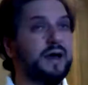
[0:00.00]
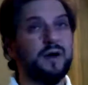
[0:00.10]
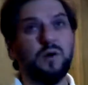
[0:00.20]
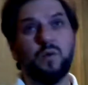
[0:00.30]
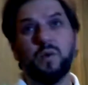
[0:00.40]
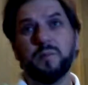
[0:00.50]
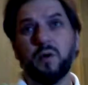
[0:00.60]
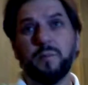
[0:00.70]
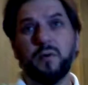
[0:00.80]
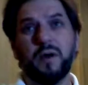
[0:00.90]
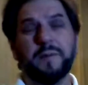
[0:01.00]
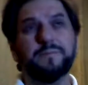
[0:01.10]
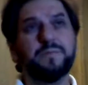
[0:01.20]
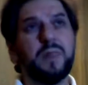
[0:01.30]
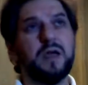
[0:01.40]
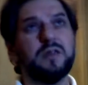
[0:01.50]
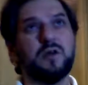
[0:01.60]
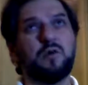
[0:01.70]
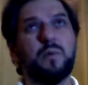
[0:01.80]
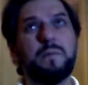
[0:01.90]
Oh, one more point. In the
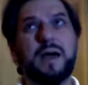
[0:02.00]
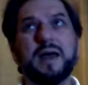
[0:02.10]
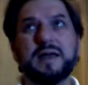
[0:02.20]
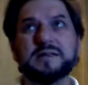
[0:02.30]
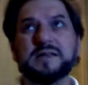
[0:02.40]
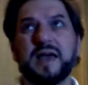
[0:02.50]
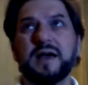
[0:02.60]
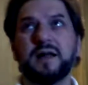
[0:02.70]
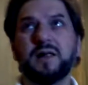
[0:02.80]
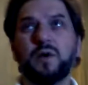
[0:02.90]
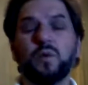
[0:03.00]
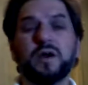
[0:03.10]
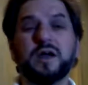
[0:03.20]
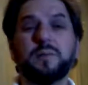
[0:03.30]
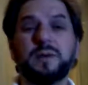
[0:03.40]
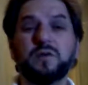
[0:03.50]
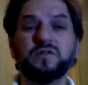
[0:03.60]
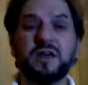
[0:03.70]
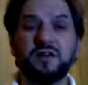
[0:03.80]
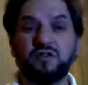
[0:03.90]
chromatic scale, we're going to be
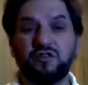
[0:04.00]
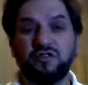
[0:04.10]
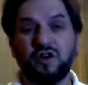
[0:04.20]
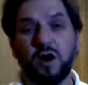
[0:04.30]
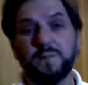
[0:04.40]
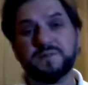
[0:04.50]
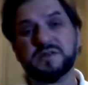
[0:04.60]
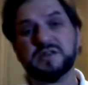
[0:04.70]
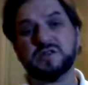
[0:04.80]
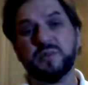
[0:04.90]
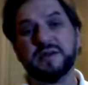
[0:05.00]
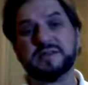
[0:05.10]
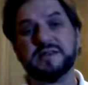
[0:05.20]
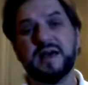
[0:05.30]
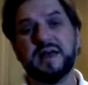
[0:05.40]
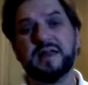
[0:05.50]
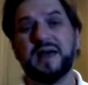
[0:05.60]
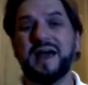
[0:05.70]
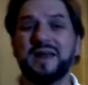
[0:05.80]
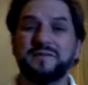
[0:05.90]
using sharps as we ascend
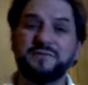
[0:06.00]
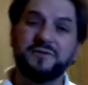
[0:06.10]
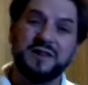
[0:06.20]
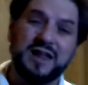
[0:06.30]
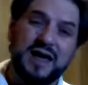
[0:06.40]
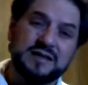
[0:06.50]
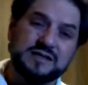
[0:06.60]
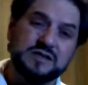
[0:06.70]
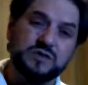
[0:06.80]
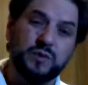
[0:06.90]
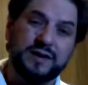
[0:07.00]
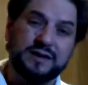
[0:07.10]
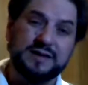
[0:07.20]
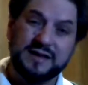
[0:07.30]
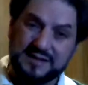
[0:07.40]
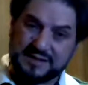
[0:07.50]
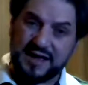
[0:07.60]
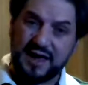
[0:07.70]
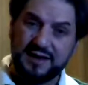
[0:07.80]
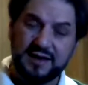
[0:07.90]
and flats as we
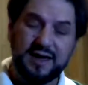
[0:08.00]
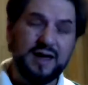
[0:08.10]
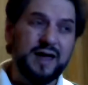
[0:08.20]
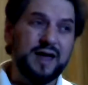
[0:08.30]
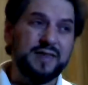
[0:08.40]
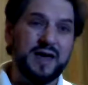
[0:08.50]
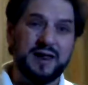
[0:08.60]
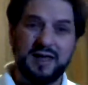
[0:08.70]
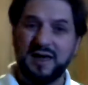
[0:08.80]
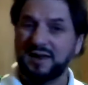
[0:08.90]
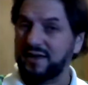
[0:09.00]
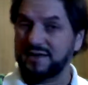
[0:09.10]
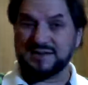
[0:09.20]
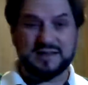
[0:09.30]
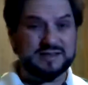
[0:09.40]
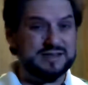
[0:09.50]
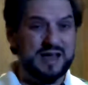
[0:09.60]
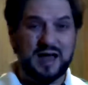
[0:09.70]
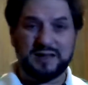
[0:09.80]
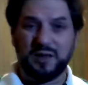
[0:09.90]
descend. And that, again, is
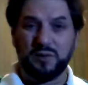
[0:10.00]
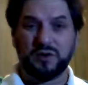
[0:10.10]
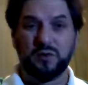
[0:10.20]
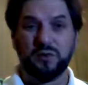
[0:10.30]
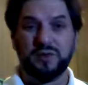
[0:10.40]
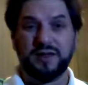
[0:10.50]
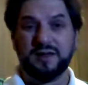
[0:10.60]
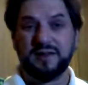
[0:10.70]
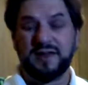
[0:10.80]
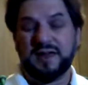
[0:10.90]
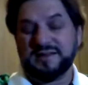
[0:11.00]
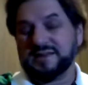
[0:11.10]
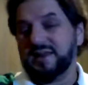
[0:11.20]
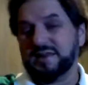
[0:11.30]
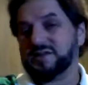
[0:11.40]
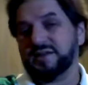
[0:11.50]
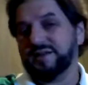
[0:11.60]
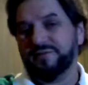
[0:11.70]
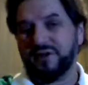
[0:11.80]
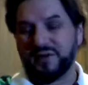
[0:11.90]
exactly what Carulli indicates, and it's
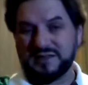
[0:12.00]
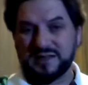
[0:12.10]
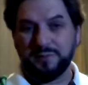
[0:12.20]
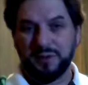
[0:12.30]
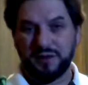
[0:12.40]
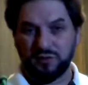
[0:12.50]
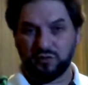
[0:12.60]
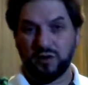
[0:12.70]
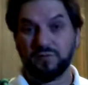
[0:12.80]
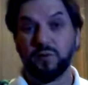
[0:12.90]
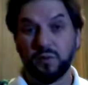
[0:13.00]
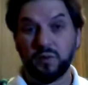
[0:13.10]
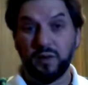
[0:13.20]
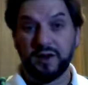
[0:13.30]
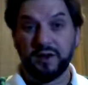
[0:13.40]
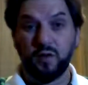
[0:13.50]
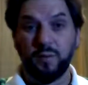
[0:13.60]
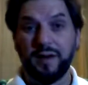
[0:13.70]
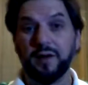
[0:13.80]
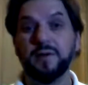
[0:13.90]
a very simple and straightforward way to go
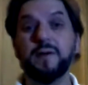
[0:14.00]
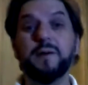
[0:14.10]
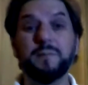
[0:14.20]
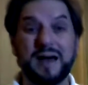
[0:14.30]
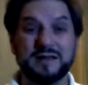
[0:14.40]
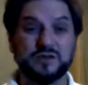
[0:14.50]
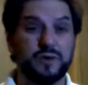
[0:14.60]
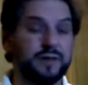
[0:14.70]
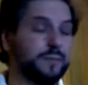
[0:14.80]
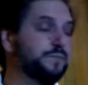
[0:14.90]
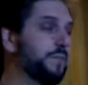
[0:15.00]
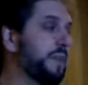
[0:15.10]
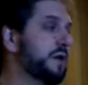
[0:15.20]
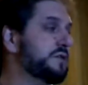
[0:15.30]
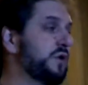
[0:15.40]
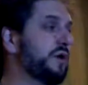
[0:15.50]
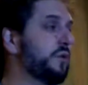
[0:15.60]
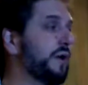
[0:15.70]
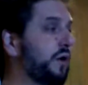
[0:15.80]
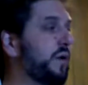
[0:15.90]
about mastering them. So
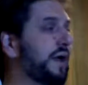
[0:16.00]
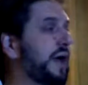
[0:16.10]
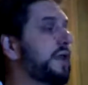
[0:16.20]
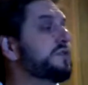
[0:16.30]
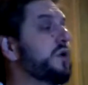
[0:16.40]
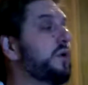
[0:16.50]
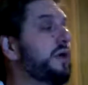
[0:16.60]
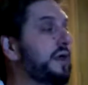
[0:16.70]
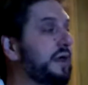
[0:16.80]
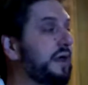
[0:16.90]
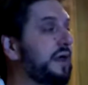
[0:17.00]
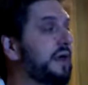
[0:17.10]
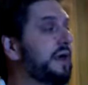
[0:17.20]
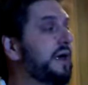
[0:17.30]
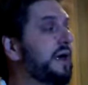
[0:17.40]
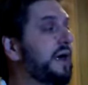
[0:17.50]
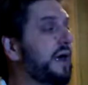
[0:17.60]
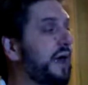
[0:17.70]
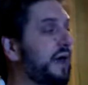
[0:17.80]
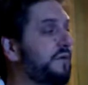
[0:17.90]
here we go again. So E,
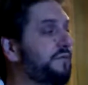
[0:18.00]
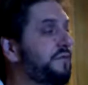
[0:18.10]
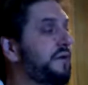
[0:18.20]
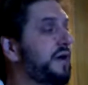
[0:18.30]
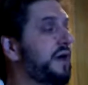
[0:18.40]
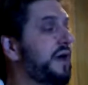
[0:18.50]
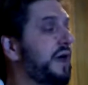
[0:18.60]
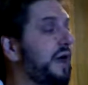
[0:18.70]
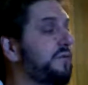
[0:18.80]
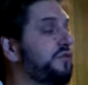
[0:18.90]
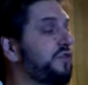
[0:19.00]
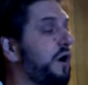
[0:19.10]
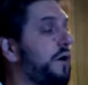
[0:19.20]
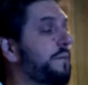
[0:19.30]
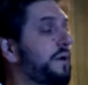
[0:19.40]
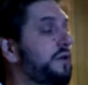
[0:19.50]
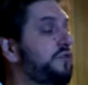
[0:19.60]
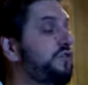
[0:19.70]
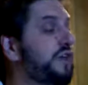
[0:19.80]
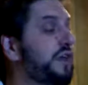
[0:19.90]
F, F sharp,
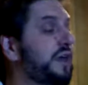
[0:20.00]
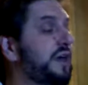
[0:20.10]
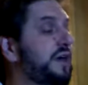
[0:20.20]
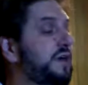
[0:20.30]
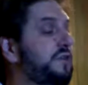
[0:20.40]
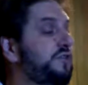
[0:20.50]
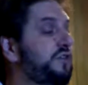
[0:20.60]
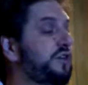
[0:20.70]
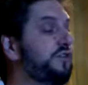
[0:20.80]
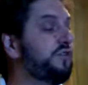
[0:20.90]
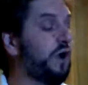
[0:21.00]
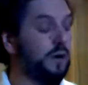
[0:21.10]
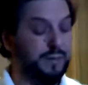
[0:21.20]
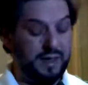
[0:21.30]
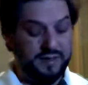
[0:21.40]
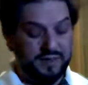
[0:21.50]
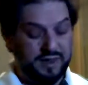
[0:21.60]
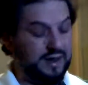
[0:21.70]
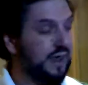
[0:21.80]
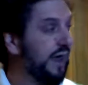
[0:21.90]
G, G sharp, and
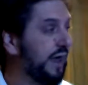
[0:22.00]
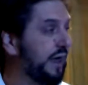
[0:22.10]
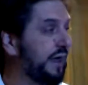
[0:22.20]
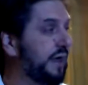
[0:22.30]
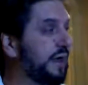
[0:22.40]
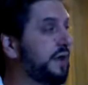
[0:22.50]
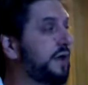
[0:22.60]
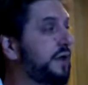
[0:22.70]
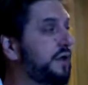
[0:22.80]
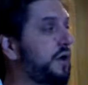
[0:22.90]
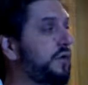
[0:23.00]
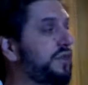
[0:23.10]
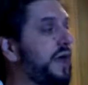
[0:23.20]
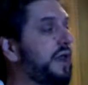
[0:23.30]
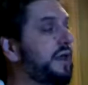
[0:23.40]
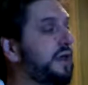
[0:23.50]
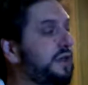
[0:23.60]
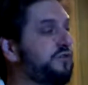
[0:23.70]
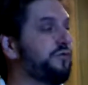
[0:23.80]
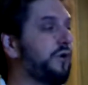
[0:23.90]
then A. Note that
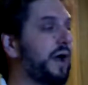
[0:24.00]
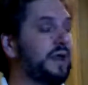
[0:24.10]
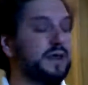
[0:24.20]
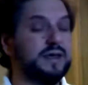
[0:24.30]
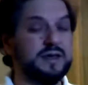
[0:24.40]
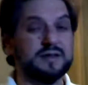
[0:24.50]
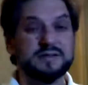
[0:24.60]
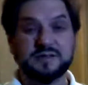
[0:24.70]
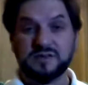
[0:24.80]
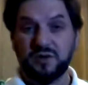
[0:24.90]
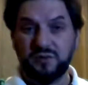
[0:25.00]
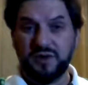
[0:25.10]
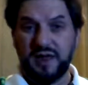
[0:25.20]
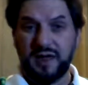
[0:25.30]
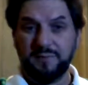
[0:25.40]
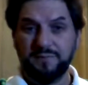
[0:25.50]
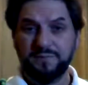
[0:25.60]
each fret gets its own name